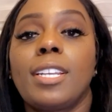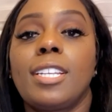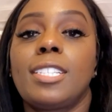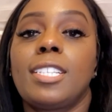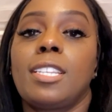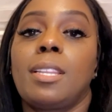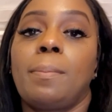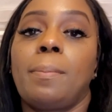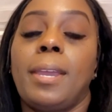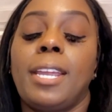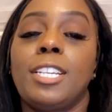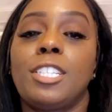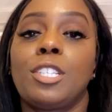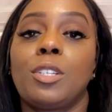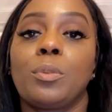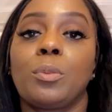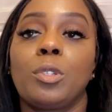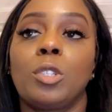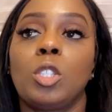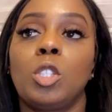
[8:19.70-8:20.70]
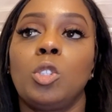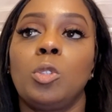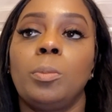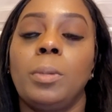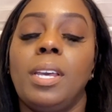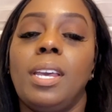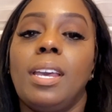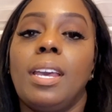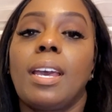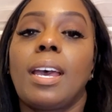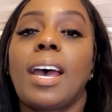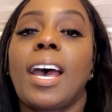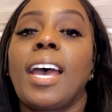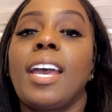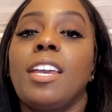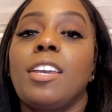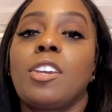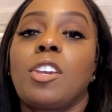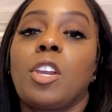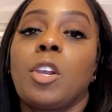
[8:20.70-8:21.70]
into the patient room.
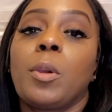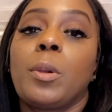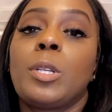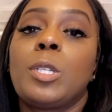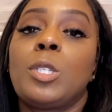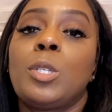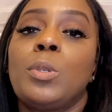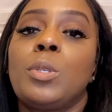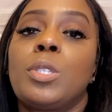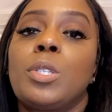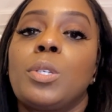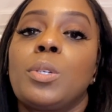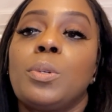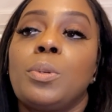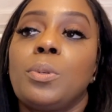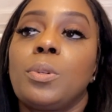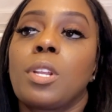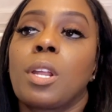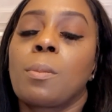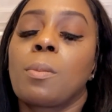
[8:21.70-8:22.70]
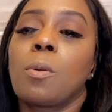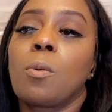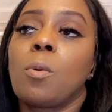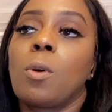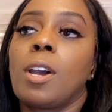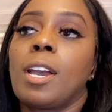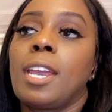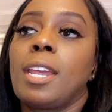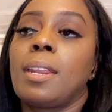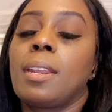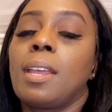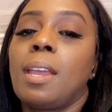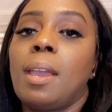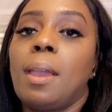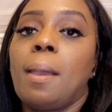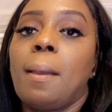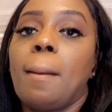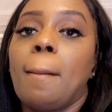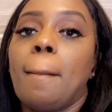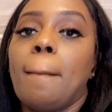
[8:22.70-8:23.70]
I encourage you to, number one,
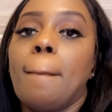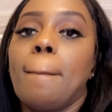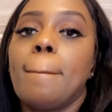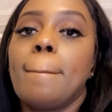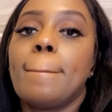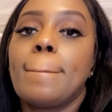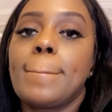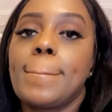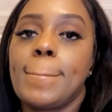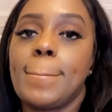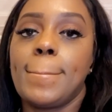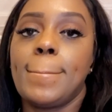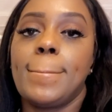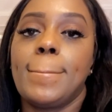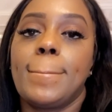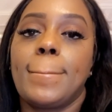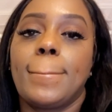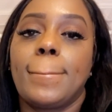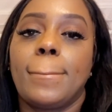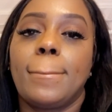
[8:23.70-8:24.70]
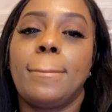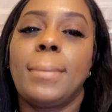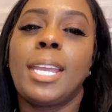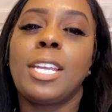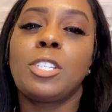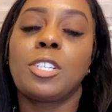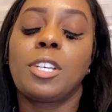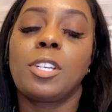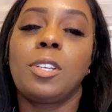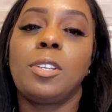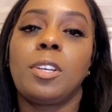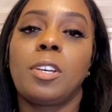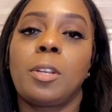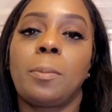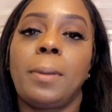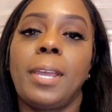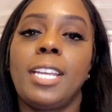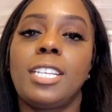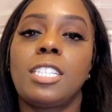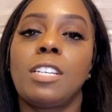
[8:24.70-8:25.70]
make sure you know the
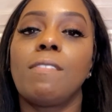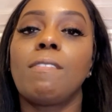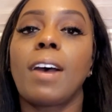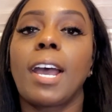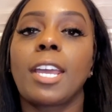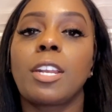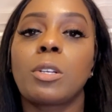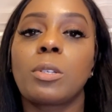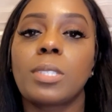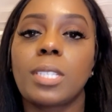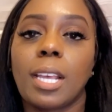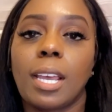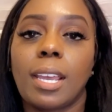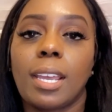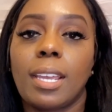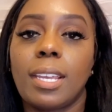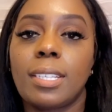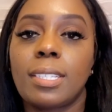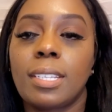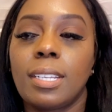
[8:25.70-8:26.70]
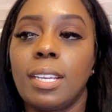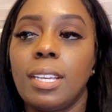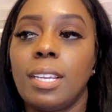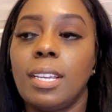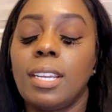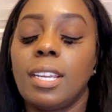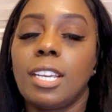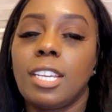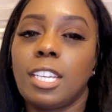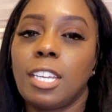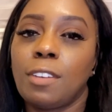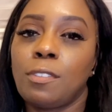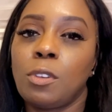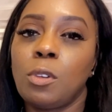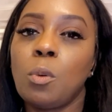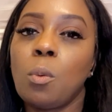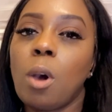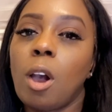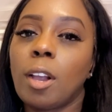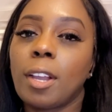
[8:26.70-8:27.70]
patient vital signs. If
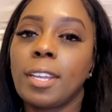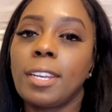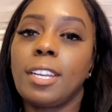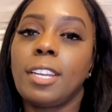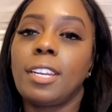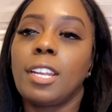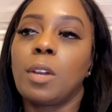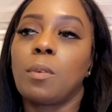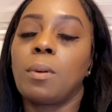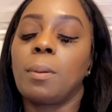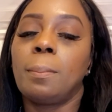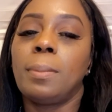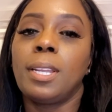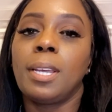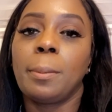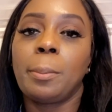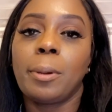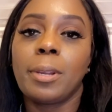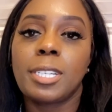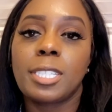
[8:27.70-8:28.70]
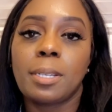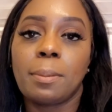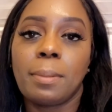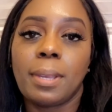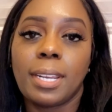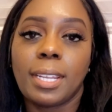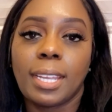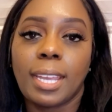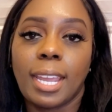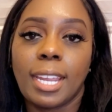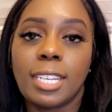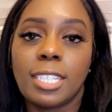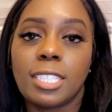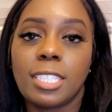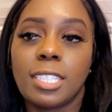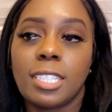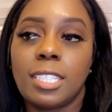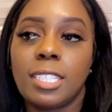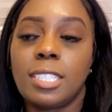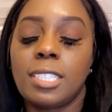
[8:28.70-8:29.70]
you're walking in there with blood pressure
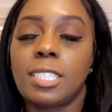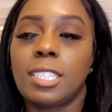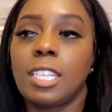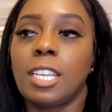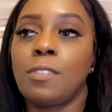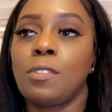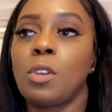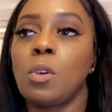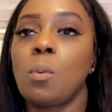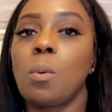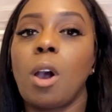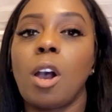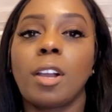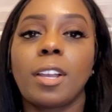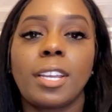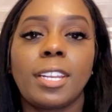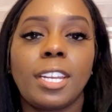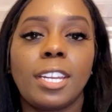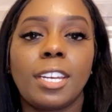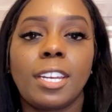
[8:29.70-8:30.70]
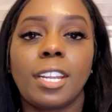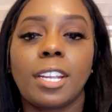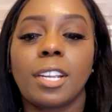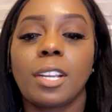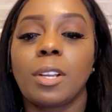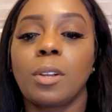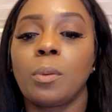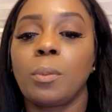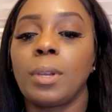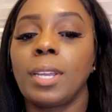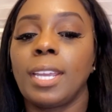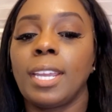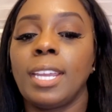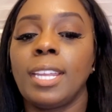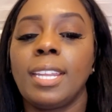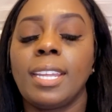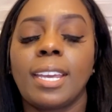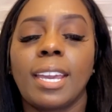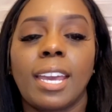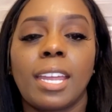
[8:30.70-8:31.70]
medications, if you're walking in there with
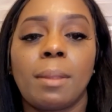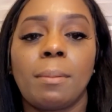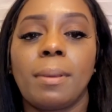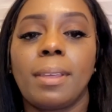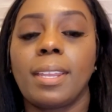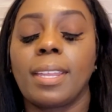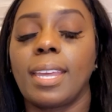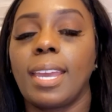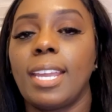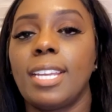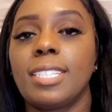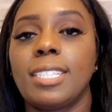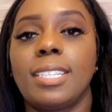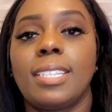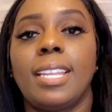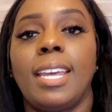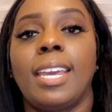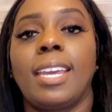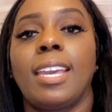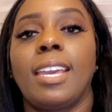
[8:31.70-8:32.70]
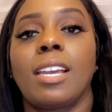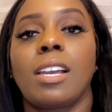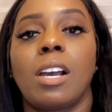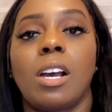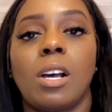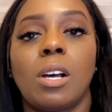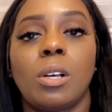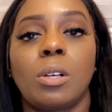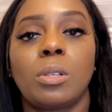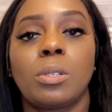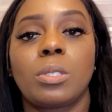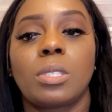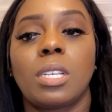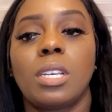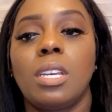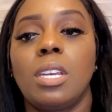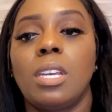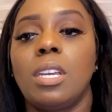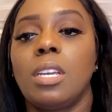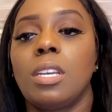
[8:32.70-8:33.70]
any kind of medication that can cause
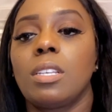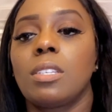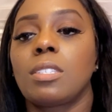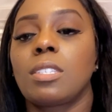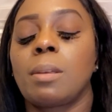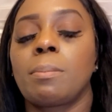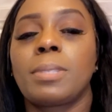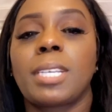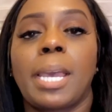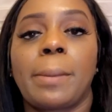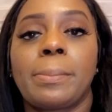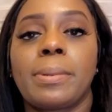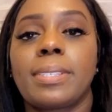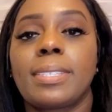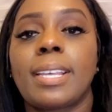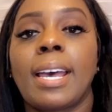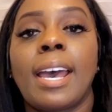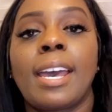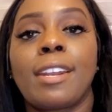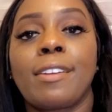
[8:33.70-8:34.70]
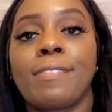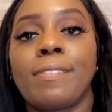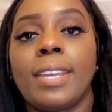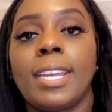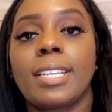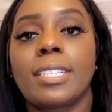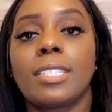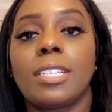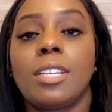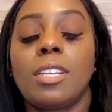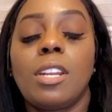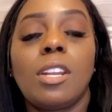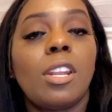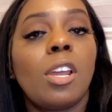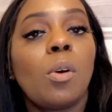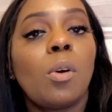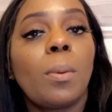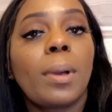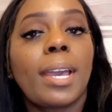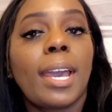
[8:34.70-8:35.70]
some type of side effects,
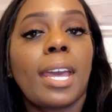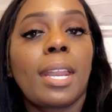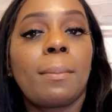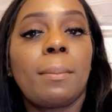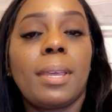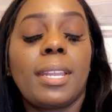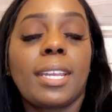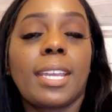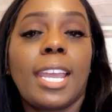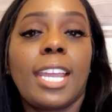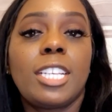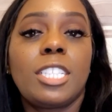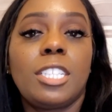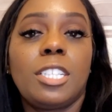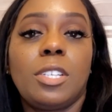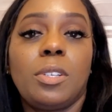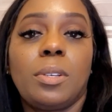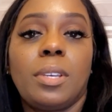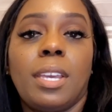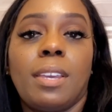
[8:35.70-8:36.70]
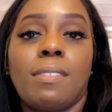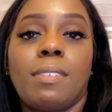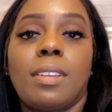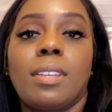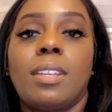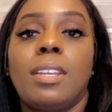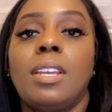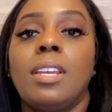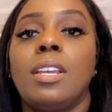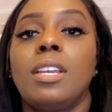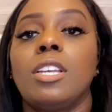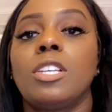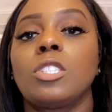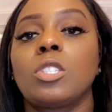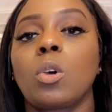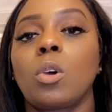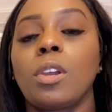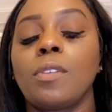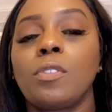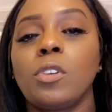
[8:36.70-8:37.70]
know what kind of medication you're giving.
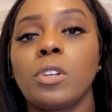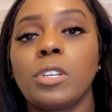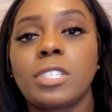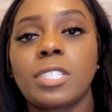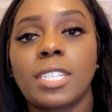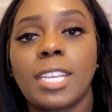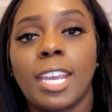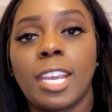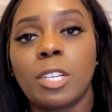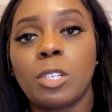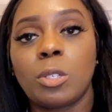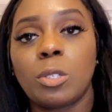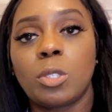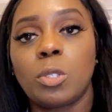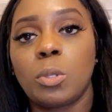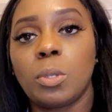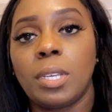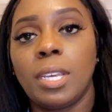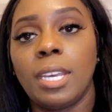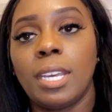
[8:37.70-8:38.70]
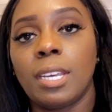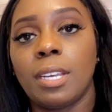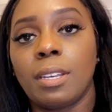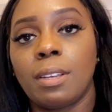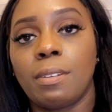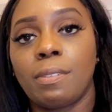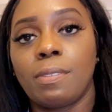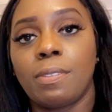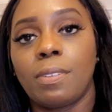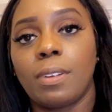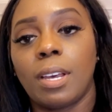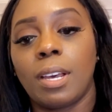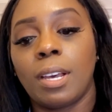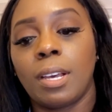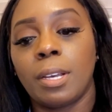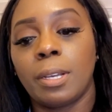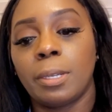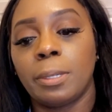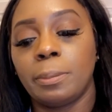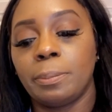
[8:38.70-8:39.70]
So if you're scheduled to give,
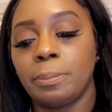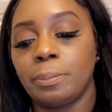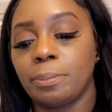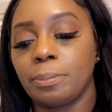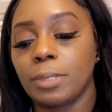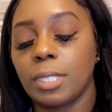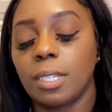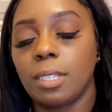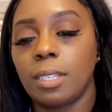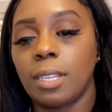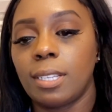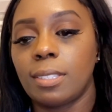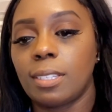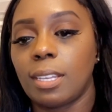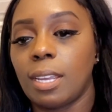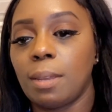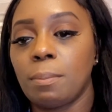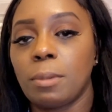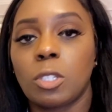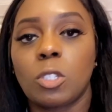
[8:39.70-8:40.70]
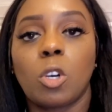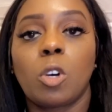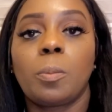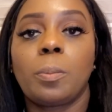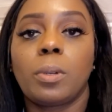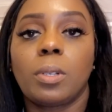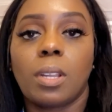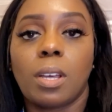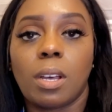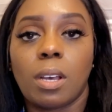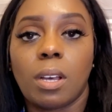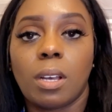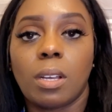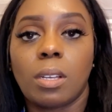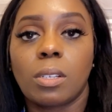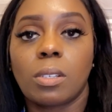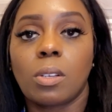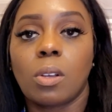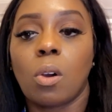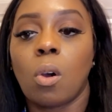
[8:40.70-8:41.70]
let's say
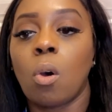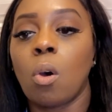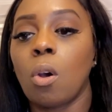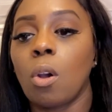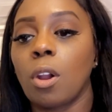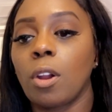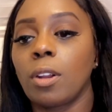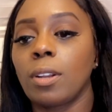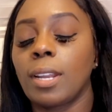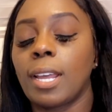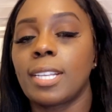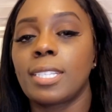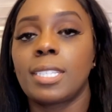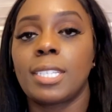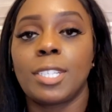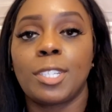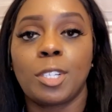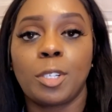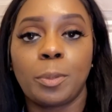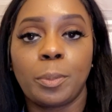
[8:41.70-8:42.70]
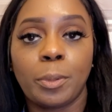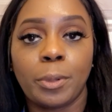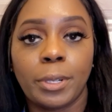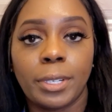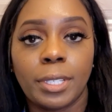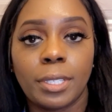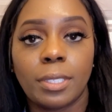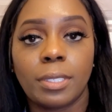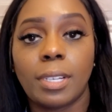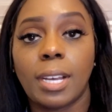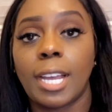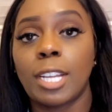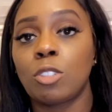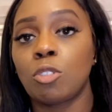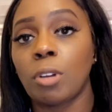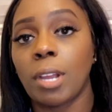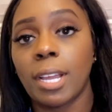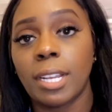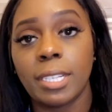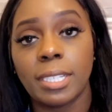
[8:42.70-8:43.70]
metoprolol or lisinopril,
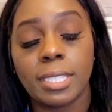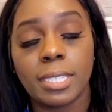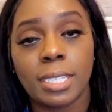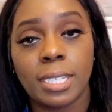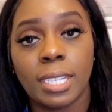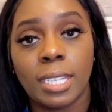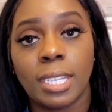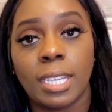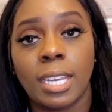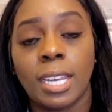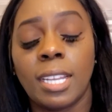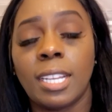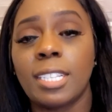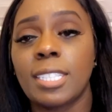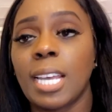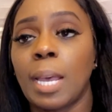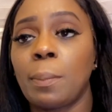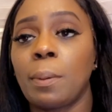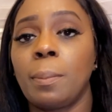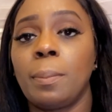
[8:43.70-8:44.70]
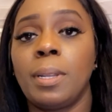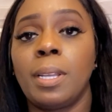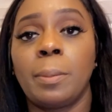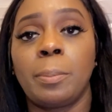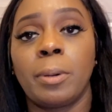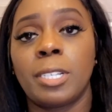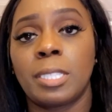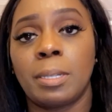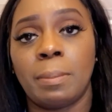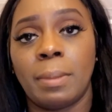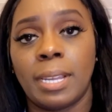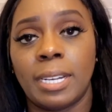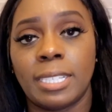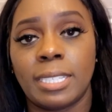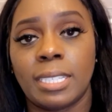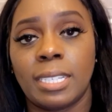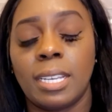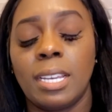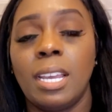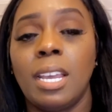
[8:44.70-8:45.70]
hydralazine, any type of blood pressure medicine,